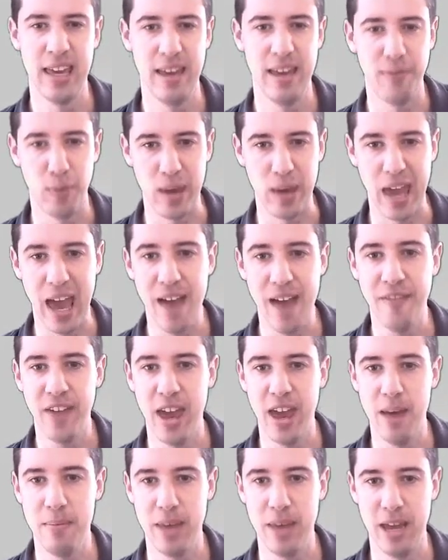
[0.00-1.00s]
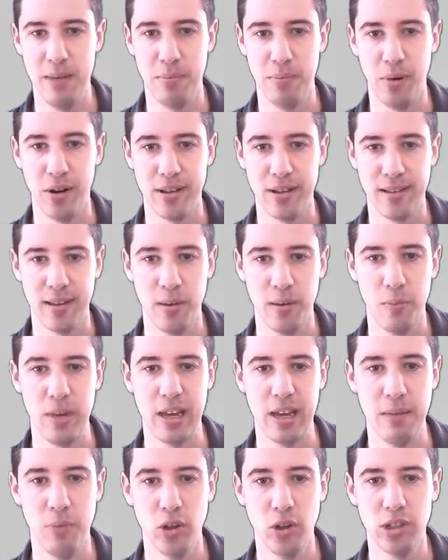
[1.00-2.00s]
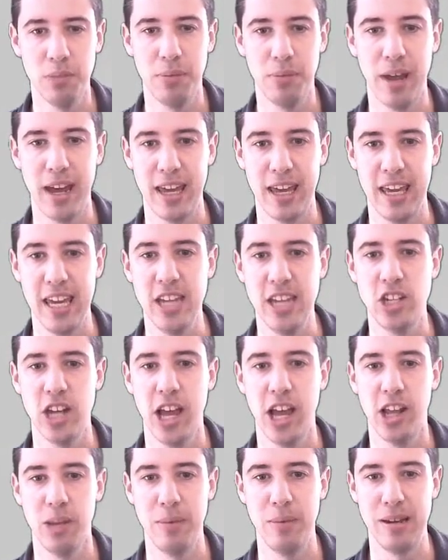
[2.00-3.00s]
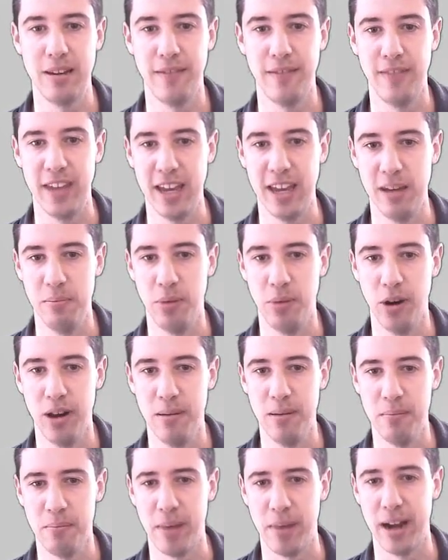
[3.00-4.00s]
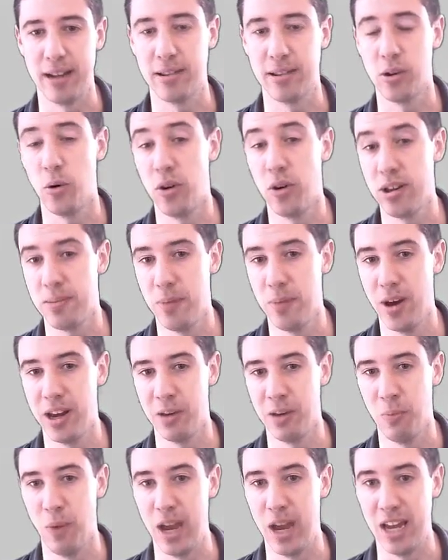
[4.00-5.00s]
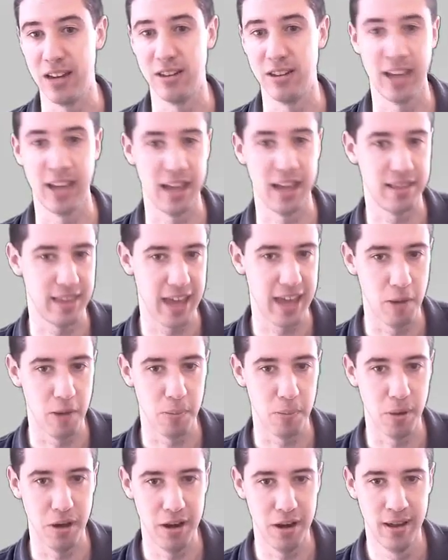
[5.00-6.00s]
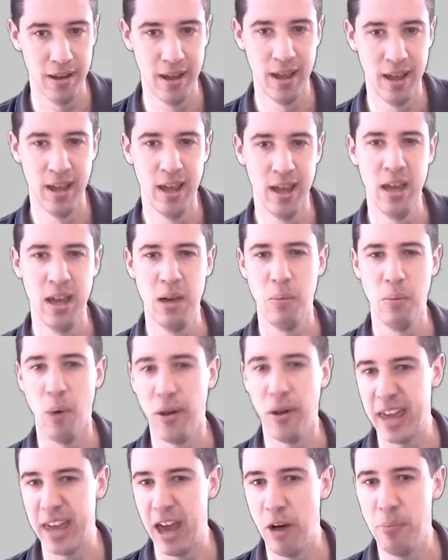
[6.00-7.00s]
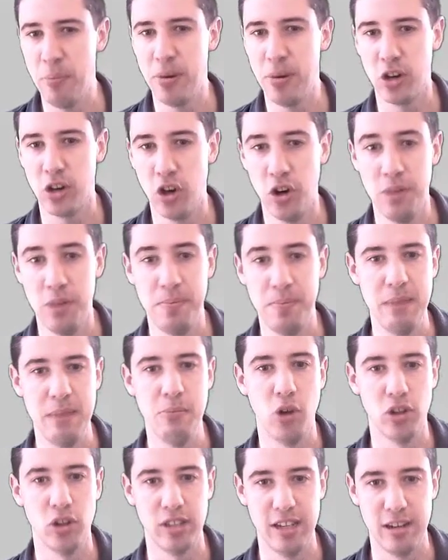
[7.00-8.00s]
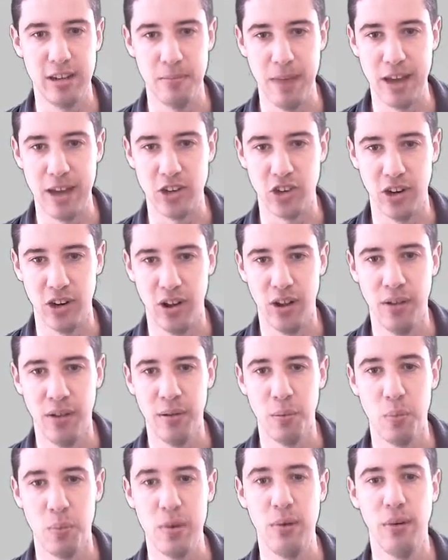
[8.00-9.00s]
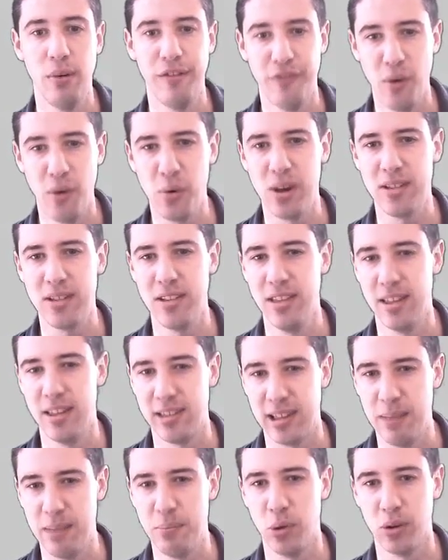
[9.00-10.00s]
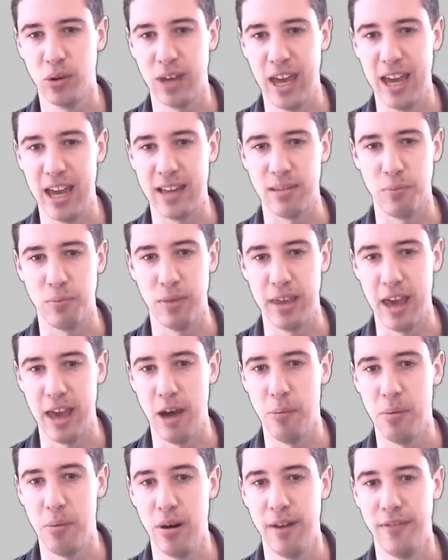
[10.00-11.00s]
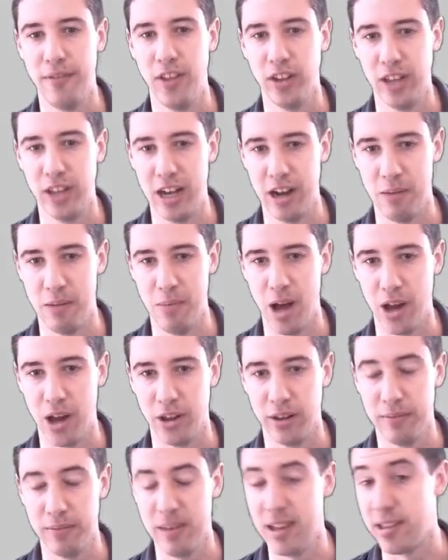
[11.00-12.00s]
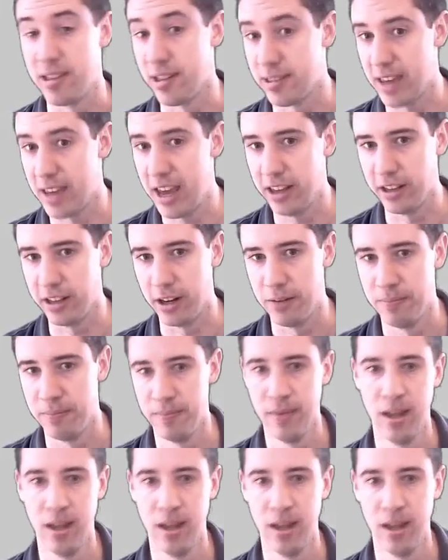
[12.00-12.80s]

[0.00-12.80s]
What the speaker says: If we have m inputs, we can multiply each element of the input by its corresponding weight to get the output. While the output could be multidimensional, we will focus on the simple case where the output of the linear model is a scalar.